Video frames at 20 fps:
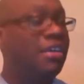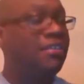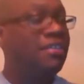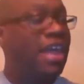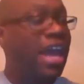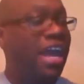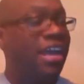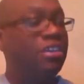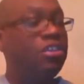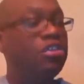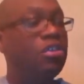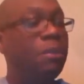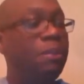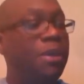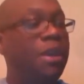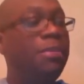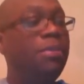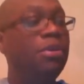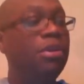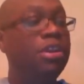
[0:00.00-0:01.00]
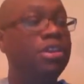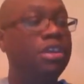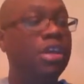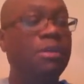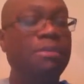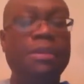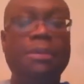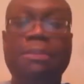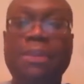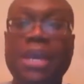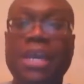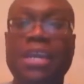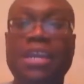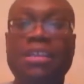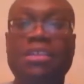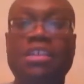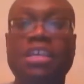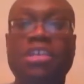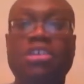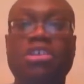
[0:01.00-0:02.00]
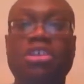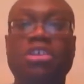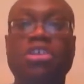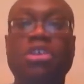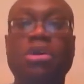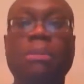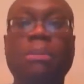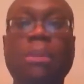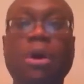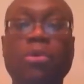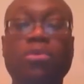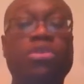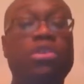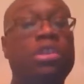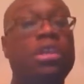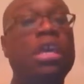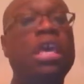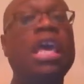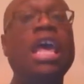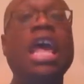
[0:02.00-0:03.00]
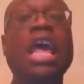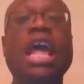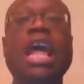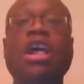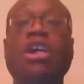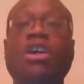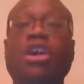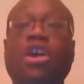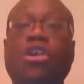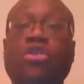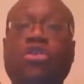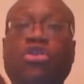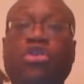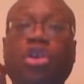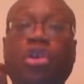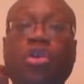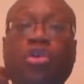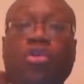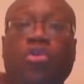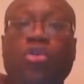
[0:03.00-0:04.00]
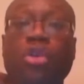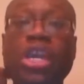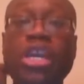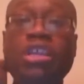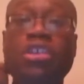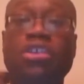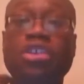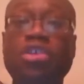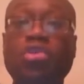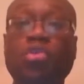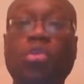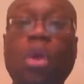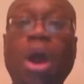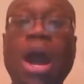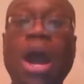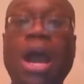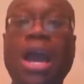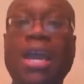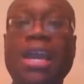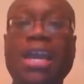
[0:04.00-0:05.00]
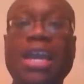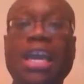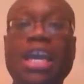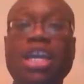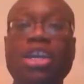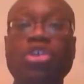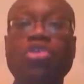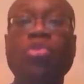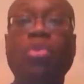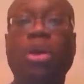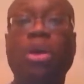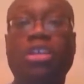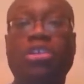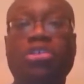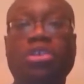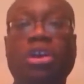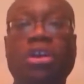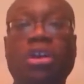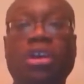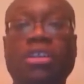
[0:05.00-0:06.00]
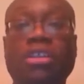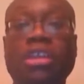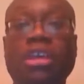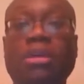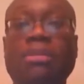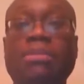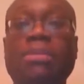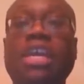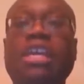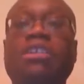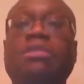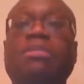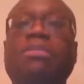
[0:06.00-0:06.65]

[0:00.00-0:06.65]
That's the people that's going to be paying attention the most. The reason why you want to target them is